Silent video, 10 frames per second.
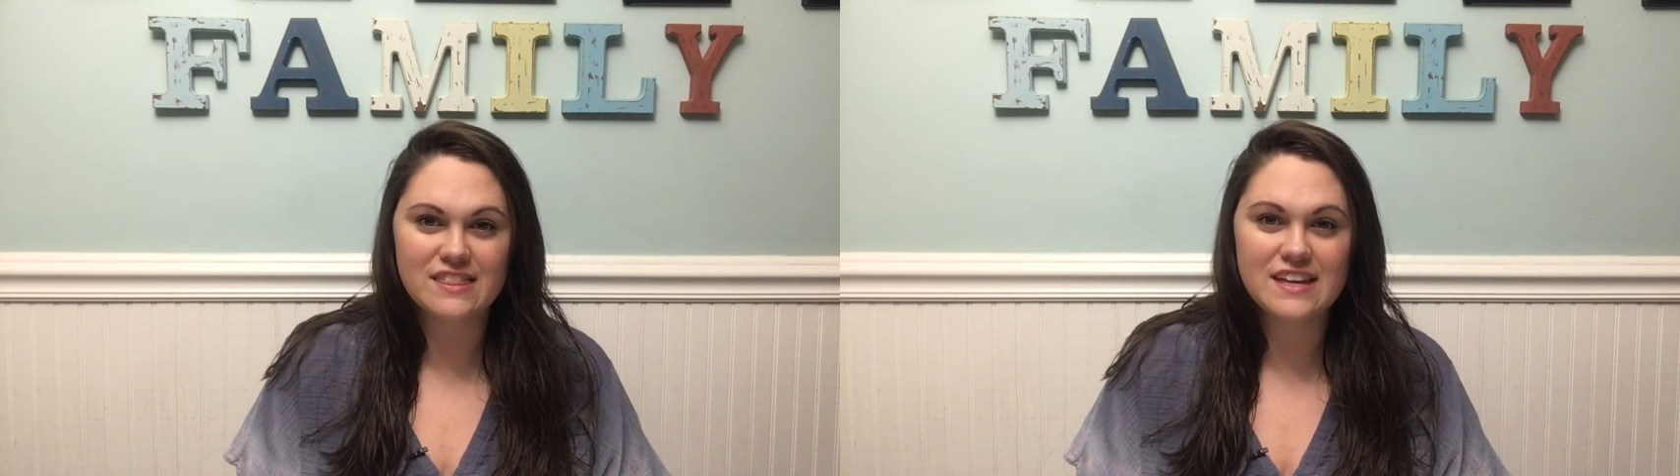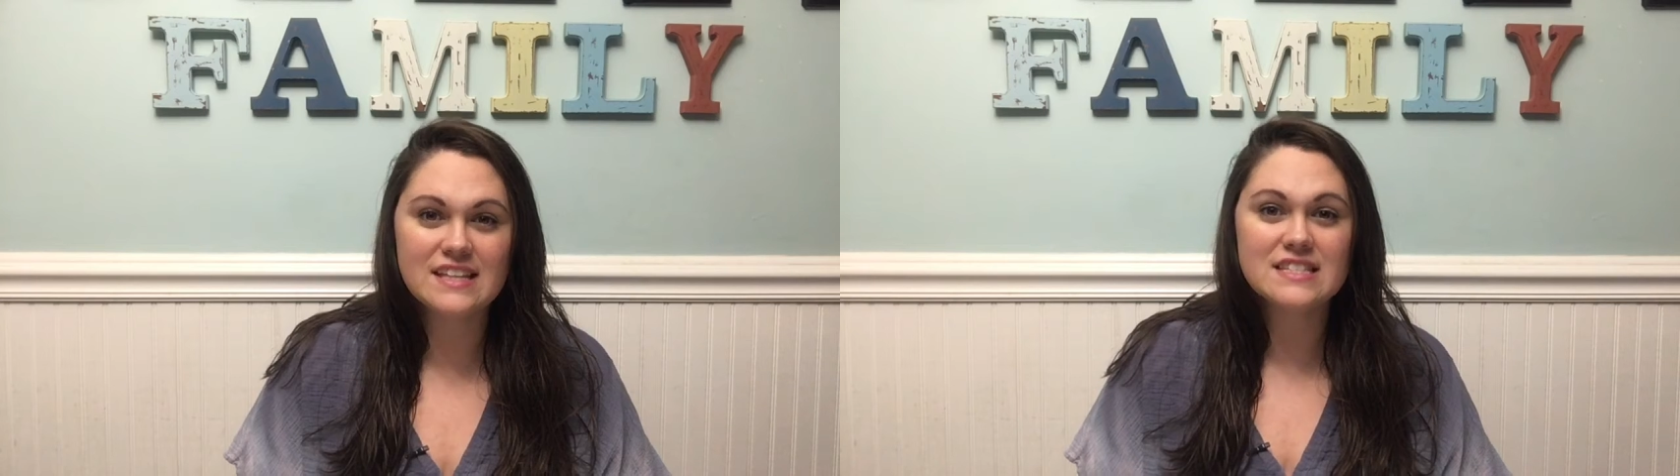
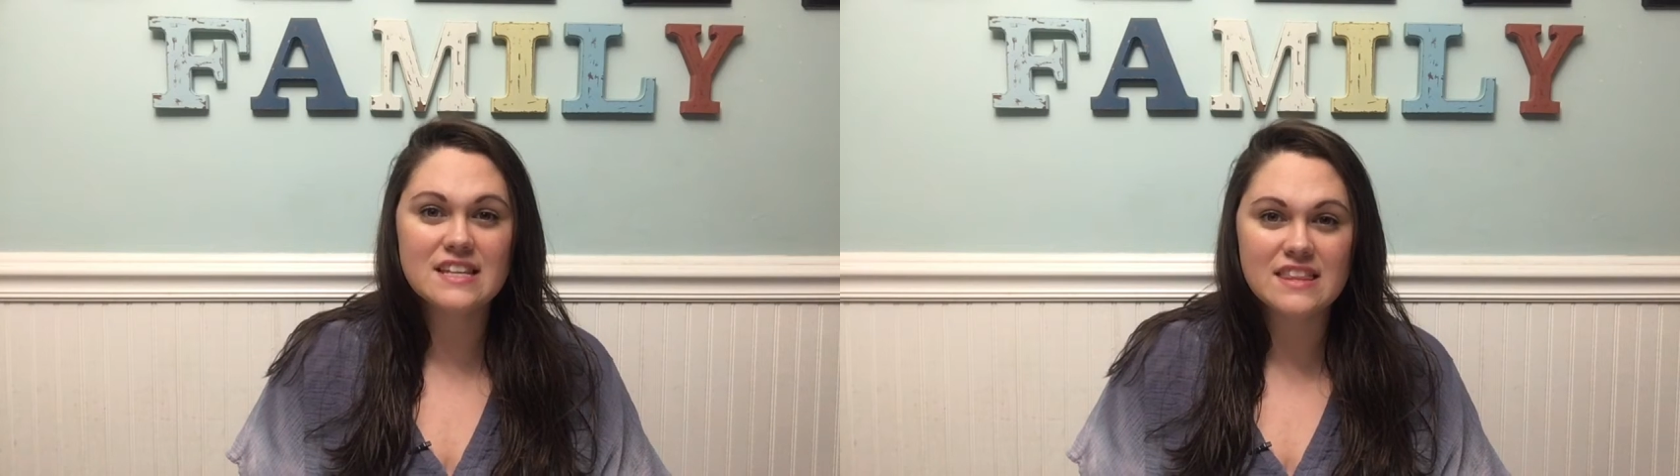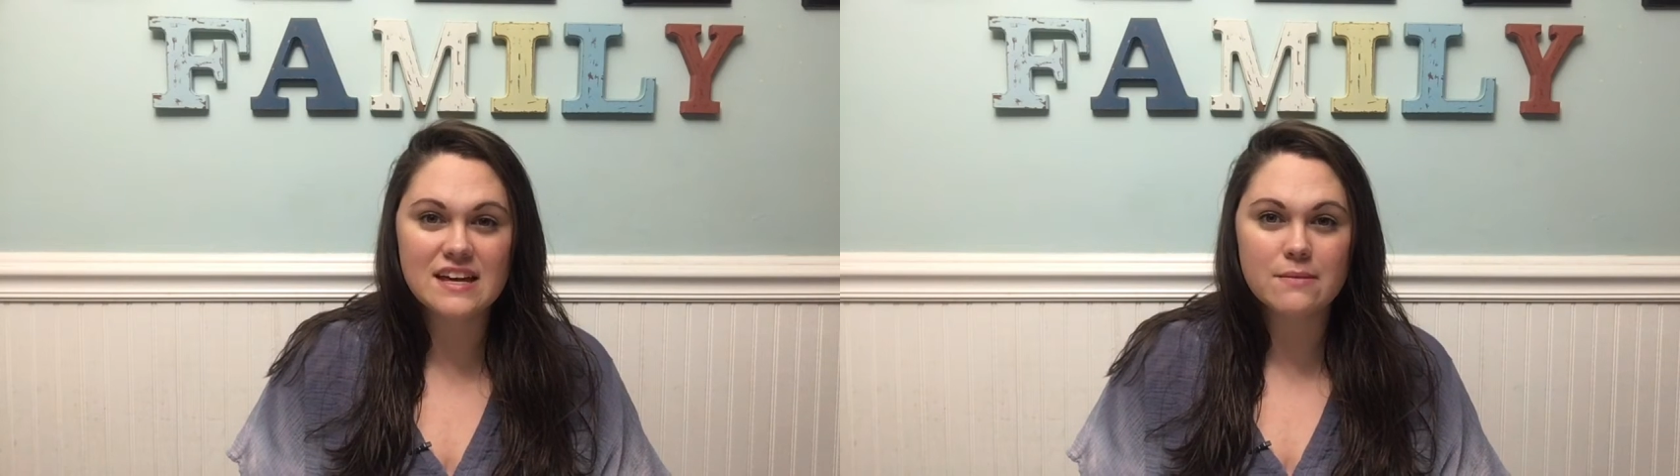things to
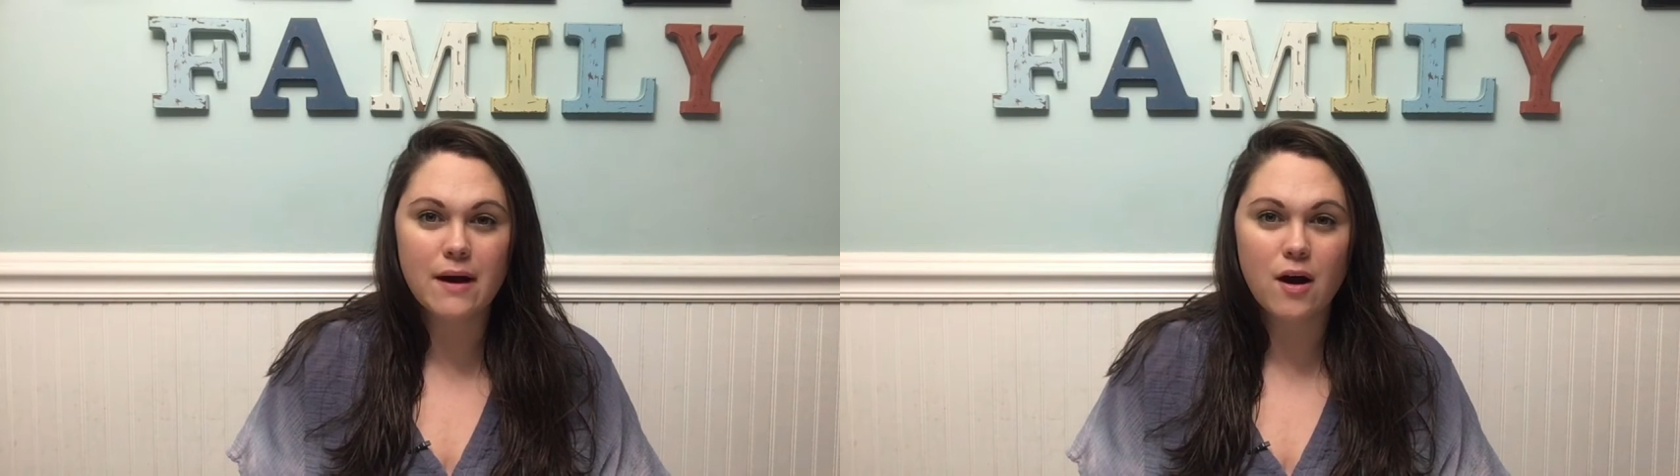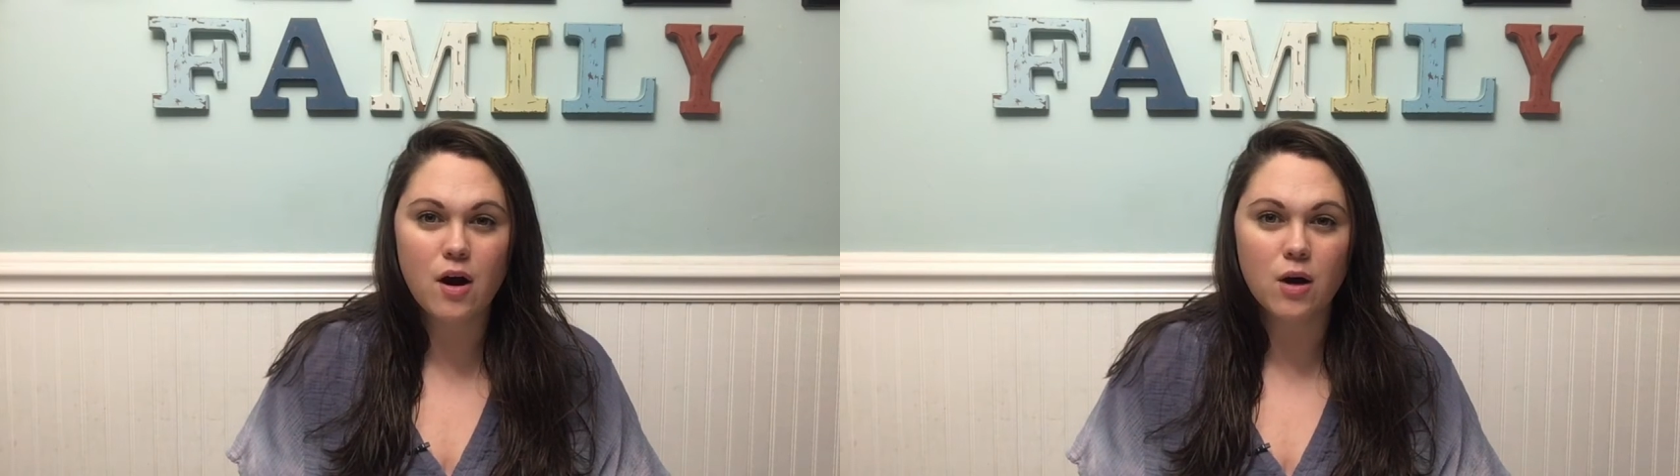think
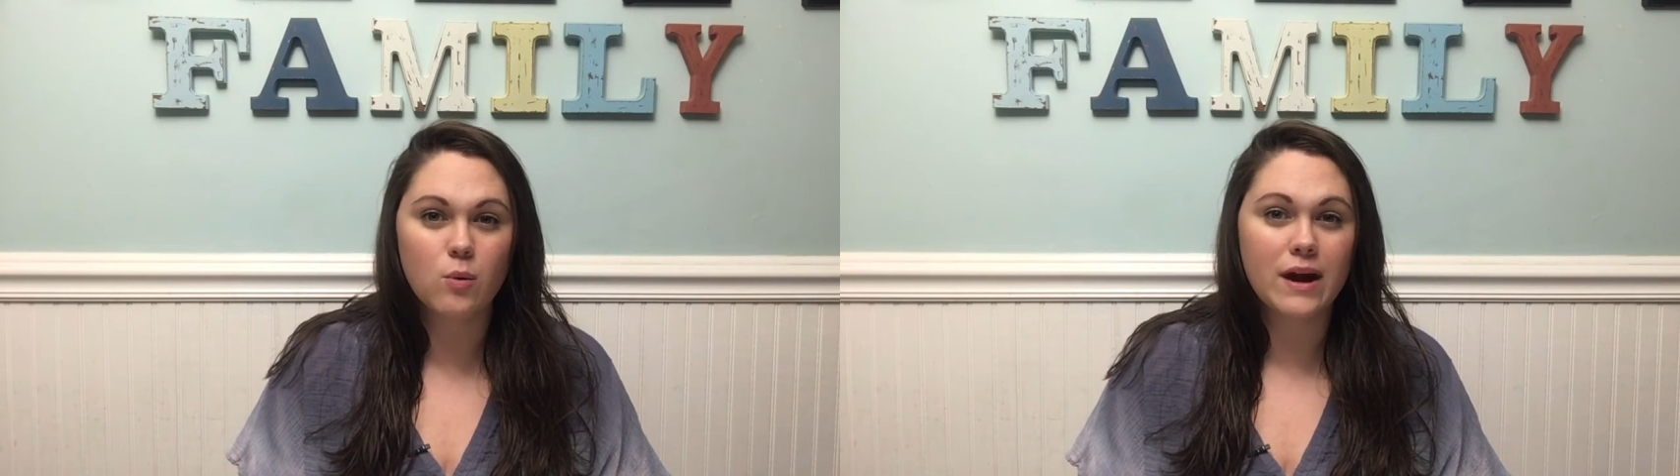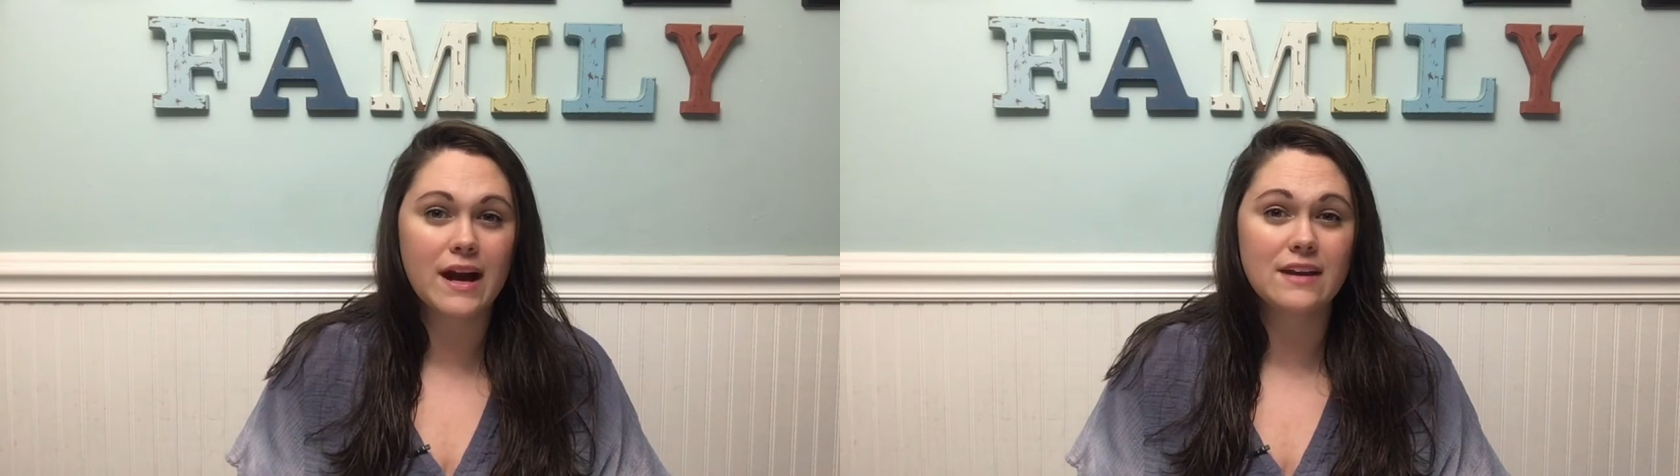about are
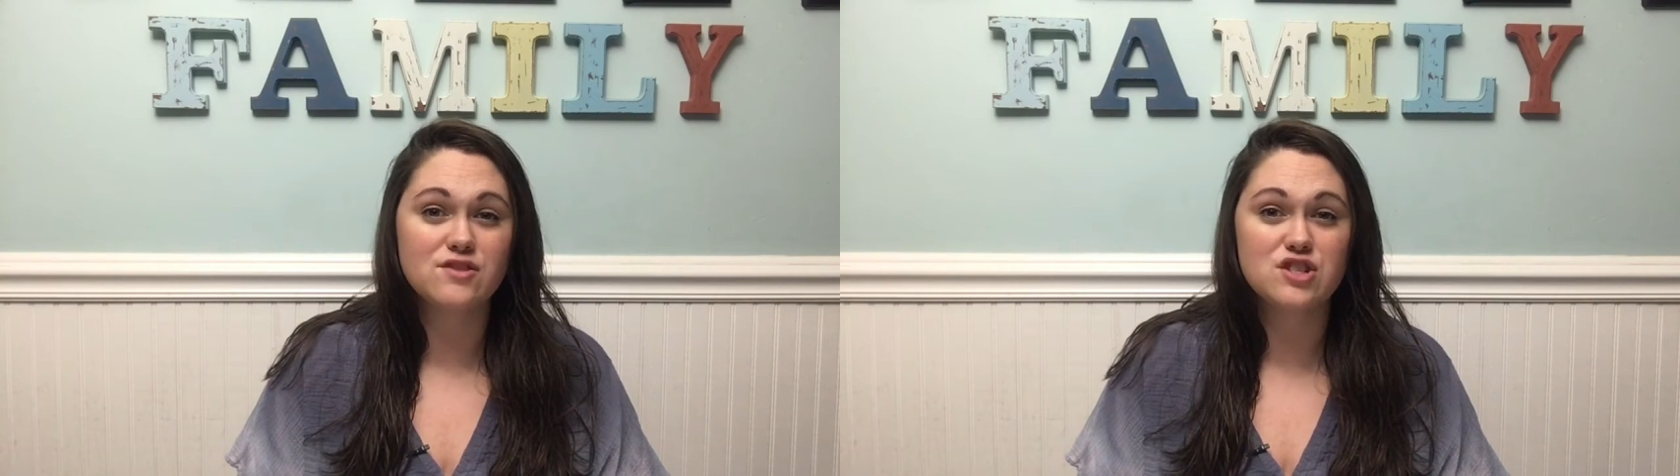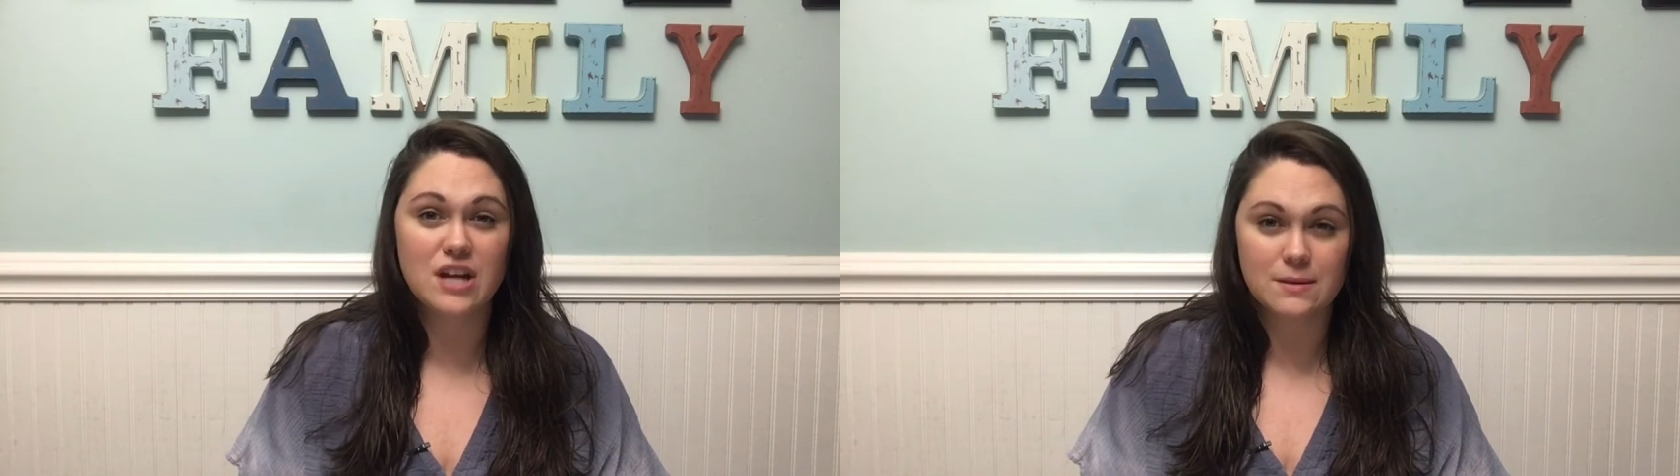what kind of
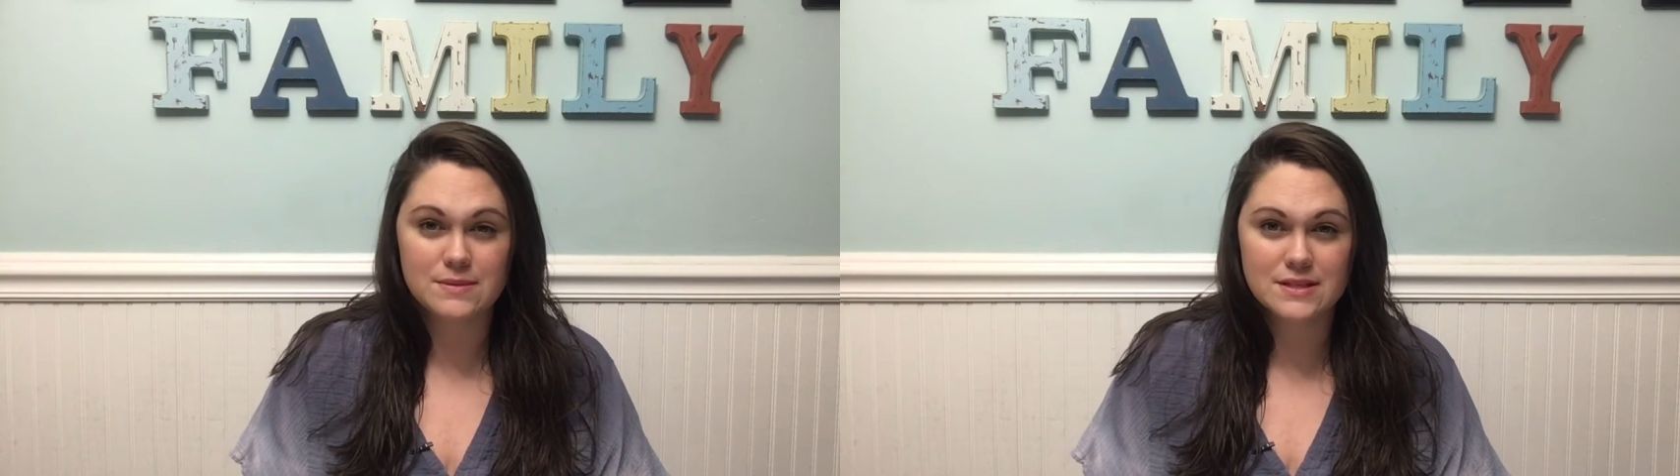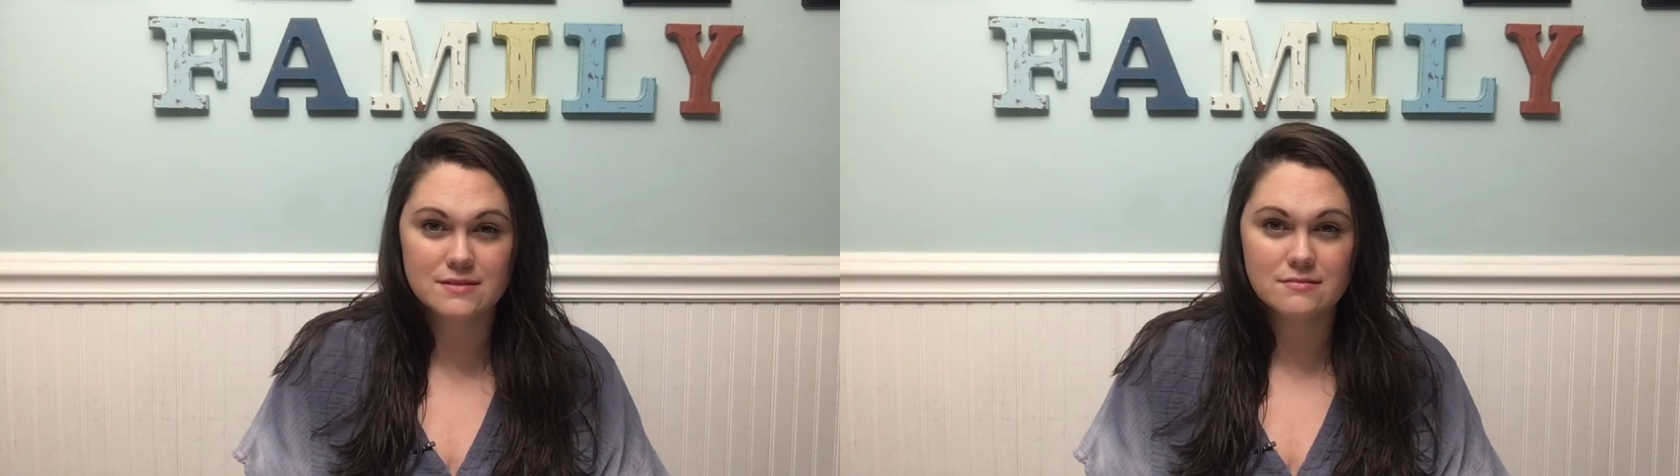shapes